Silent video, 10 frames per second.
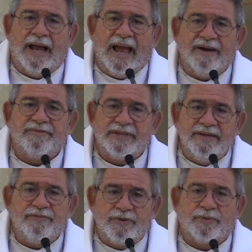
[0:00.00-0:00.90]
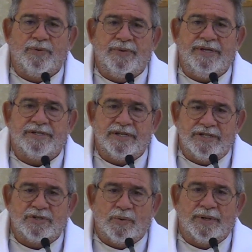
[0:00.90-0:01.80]
have lived through these
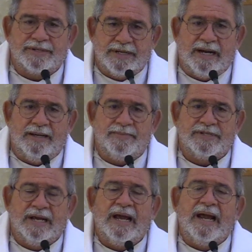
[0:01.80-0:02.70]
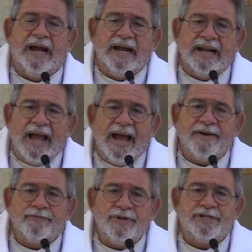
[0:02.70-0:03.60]
historic times and
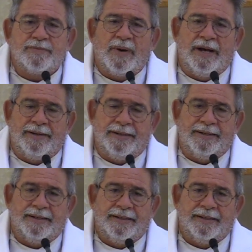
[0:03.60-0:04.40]
have responded,